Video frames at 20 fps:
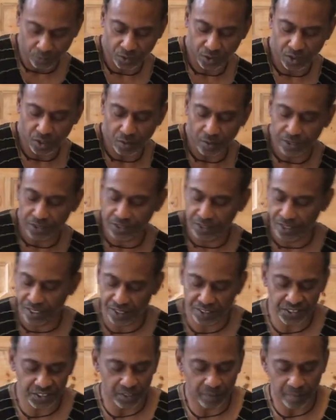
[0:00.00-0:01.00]
So as an
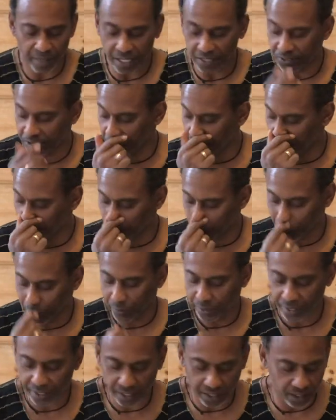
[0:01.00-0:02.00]
intermezzo,
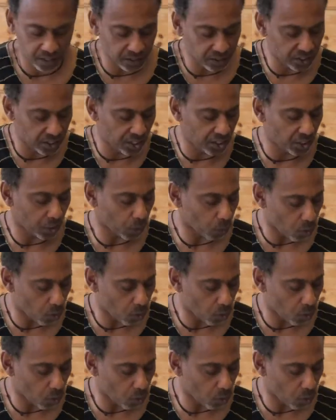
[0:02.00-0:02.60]
we're going to continue